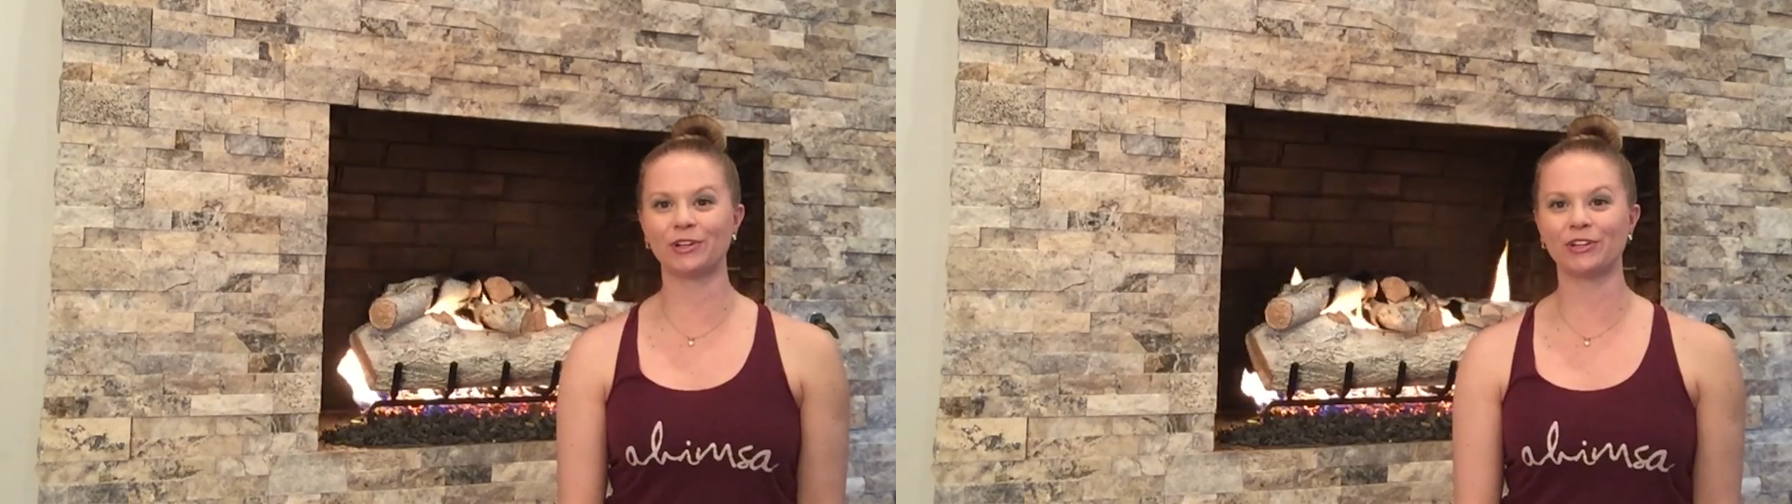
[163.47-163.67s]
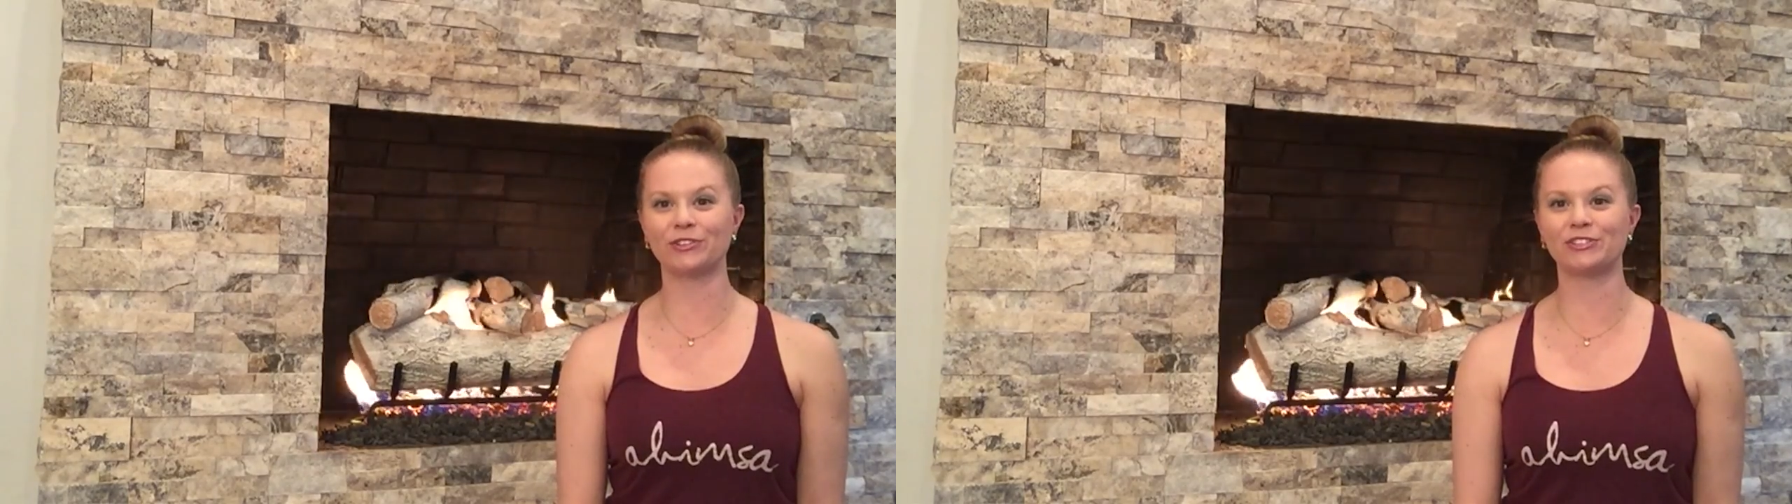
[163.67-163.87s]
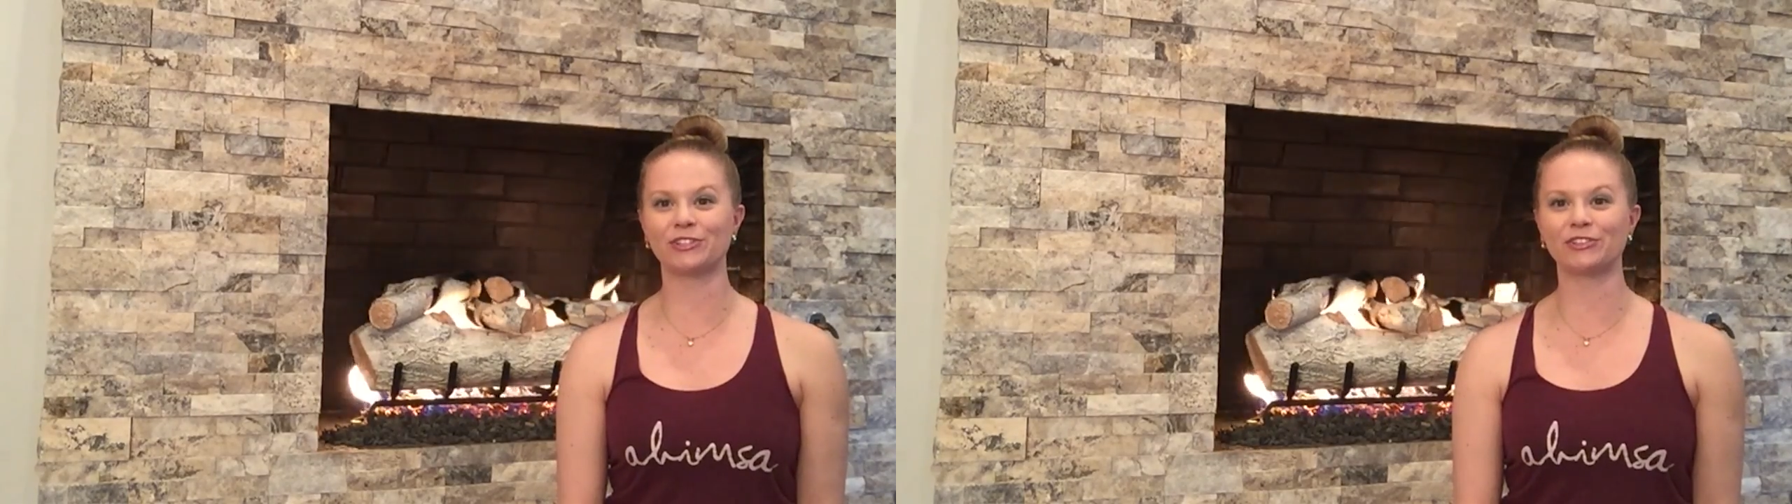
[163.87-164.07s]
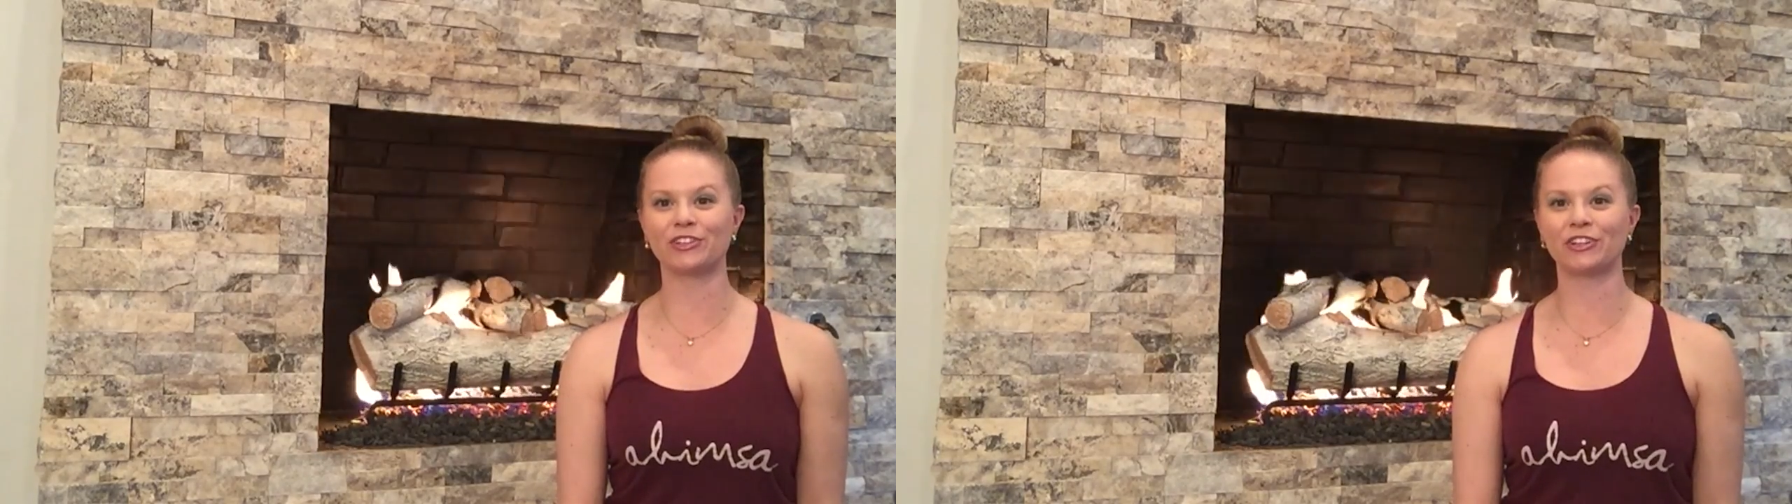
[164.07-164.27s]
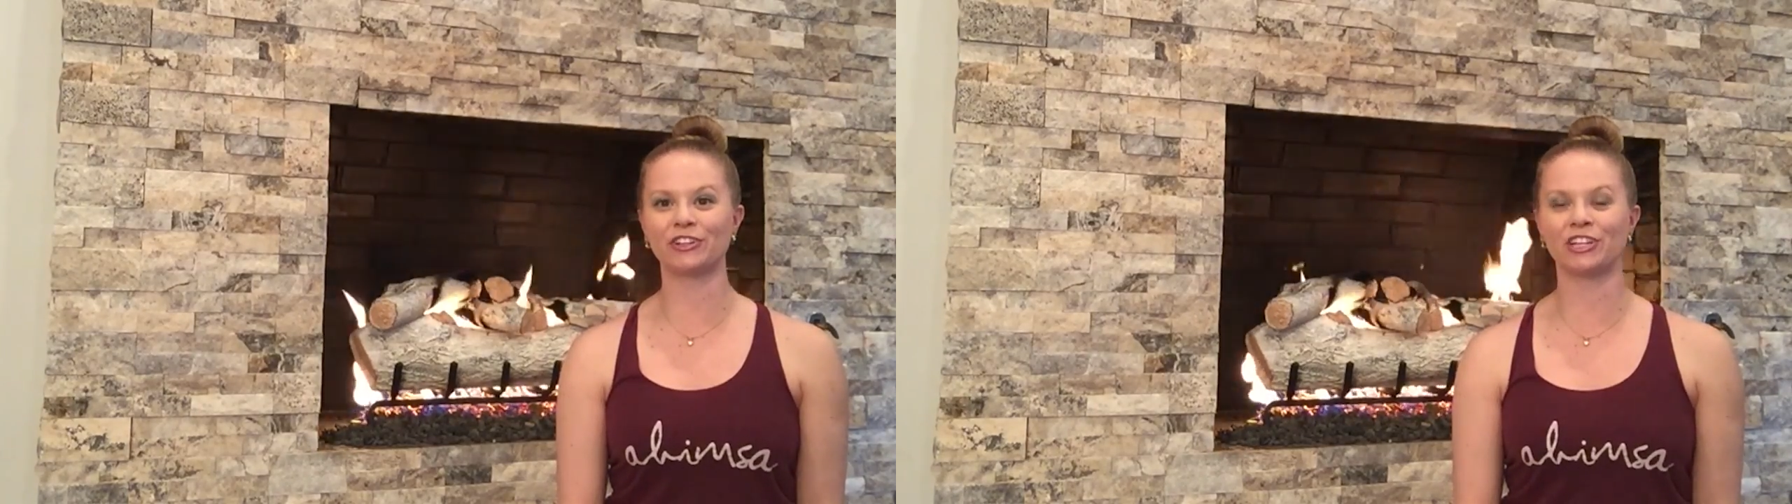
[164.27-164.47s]
road to
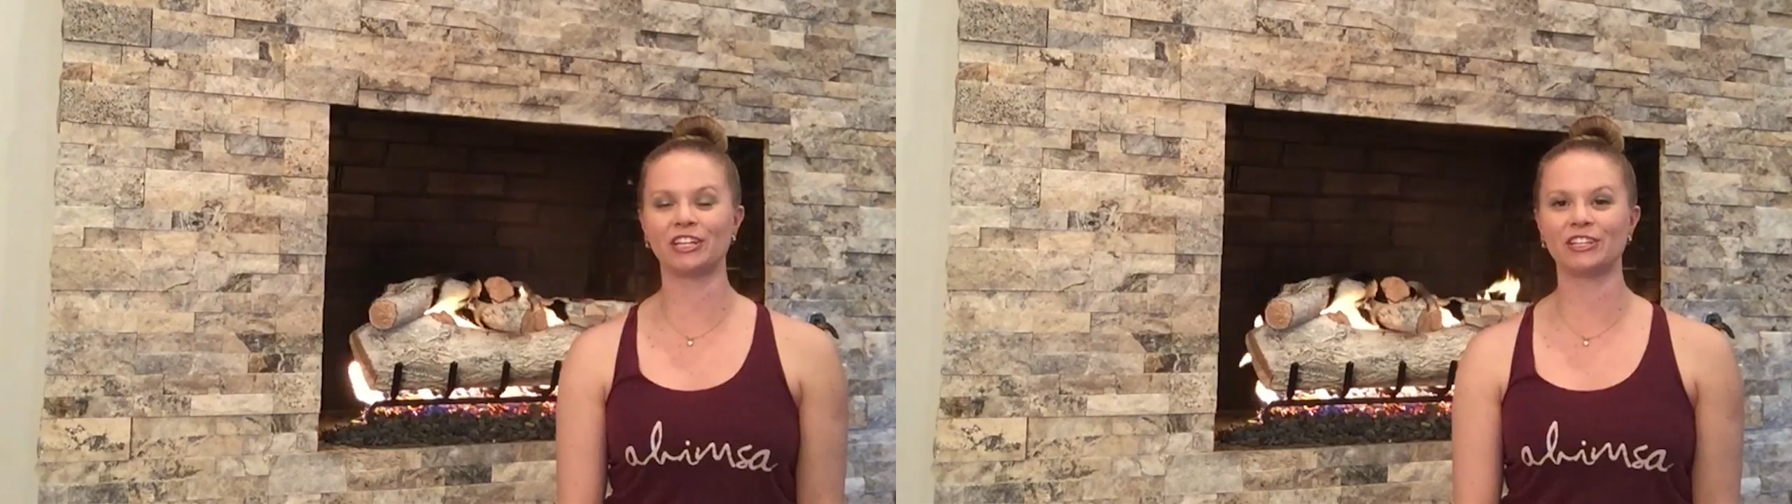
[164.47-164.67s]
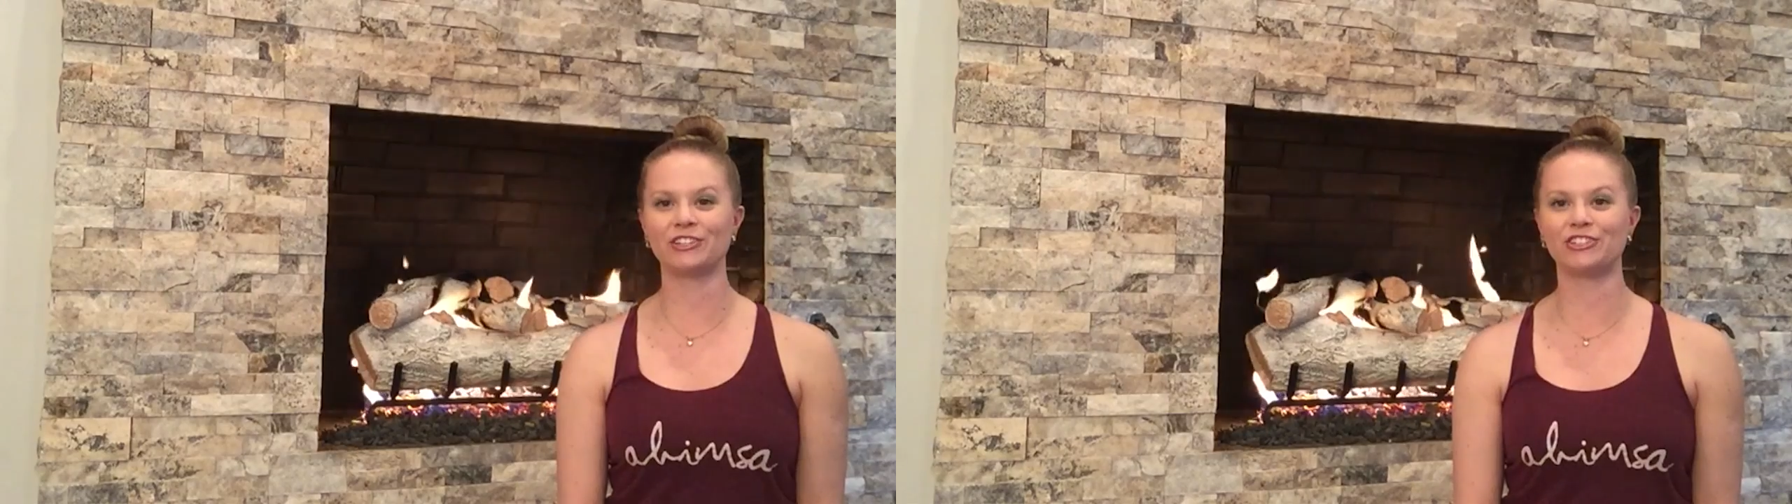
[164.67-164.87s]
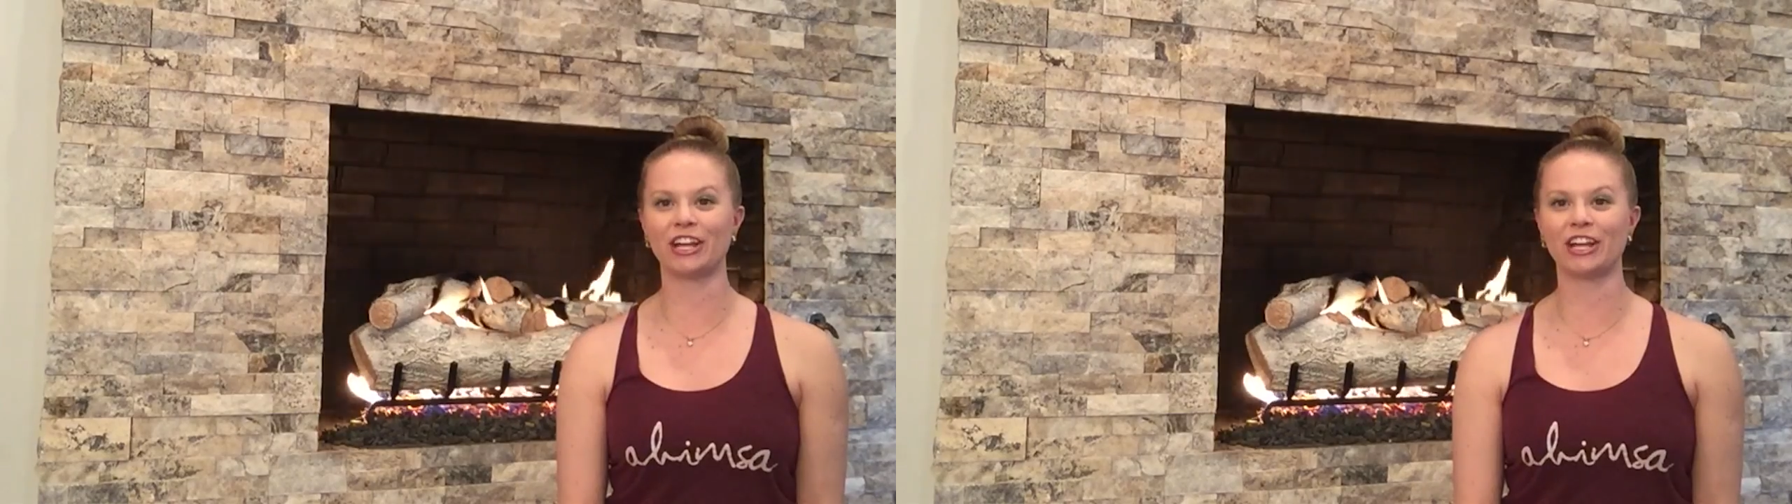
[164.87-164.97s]
learn,